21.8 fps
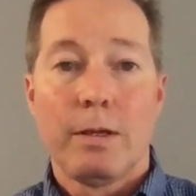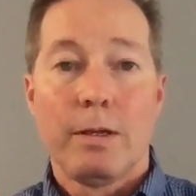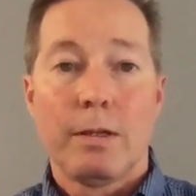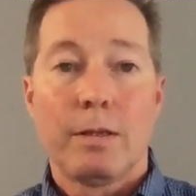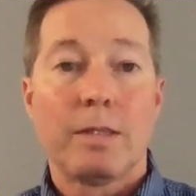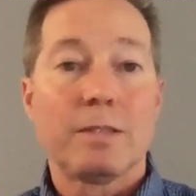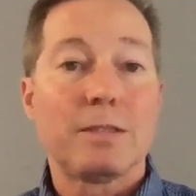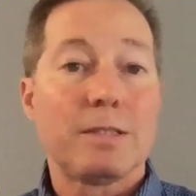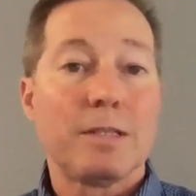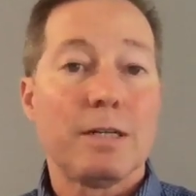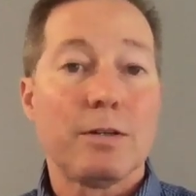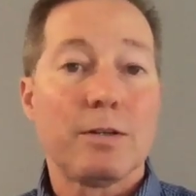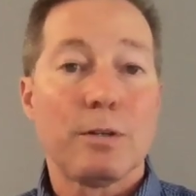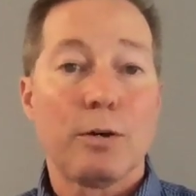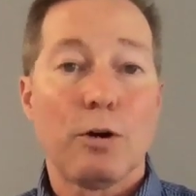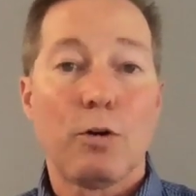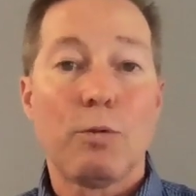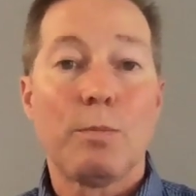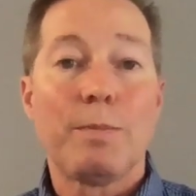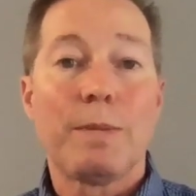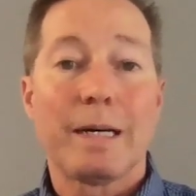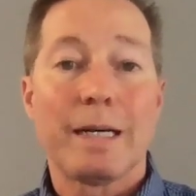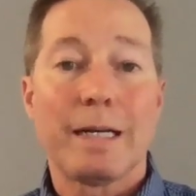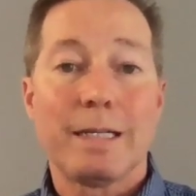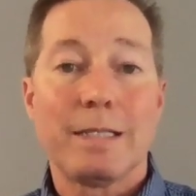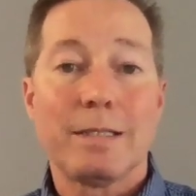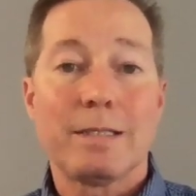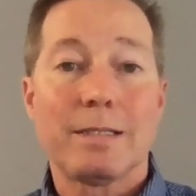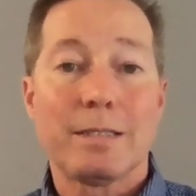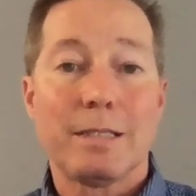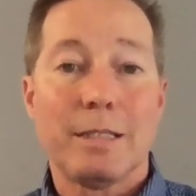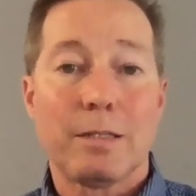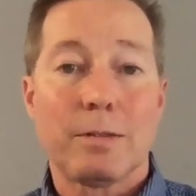The stealth home buying
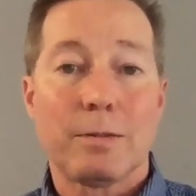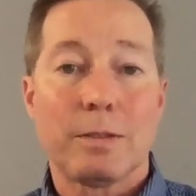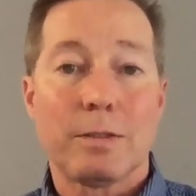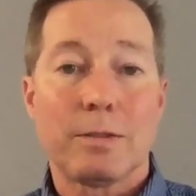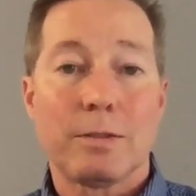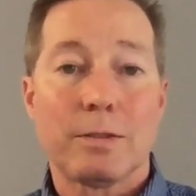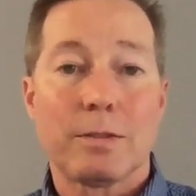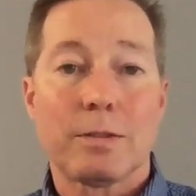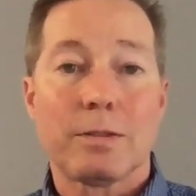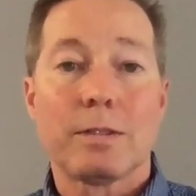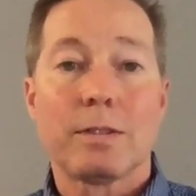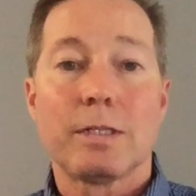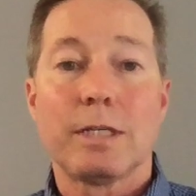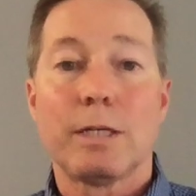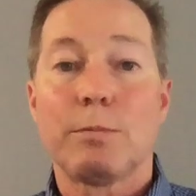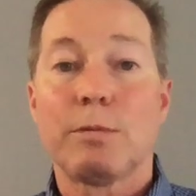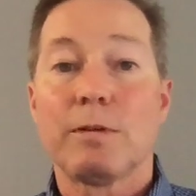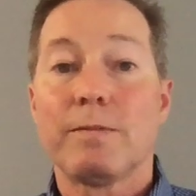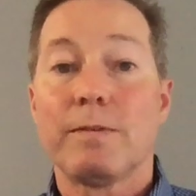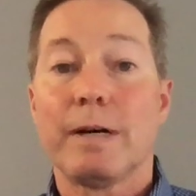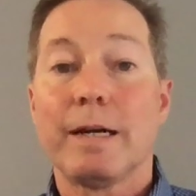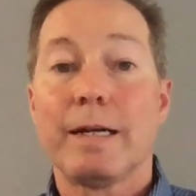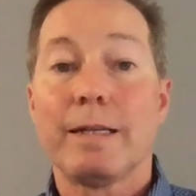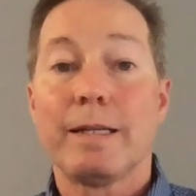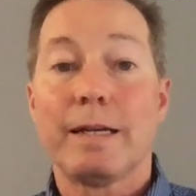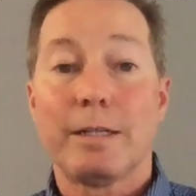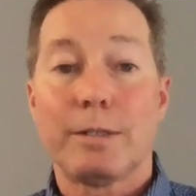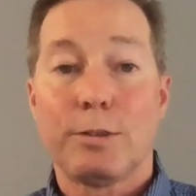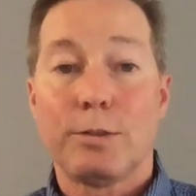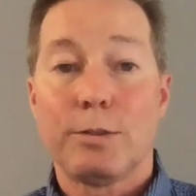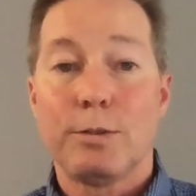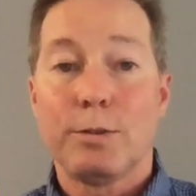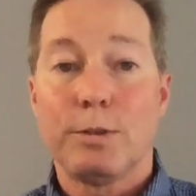secrets can provide
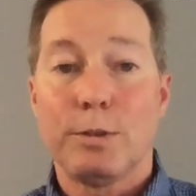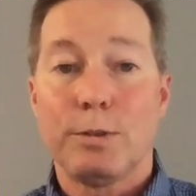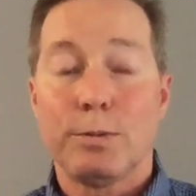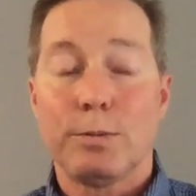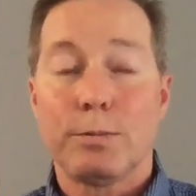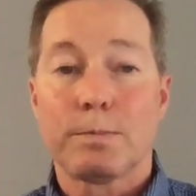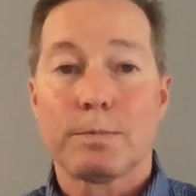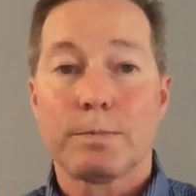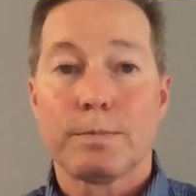that to you.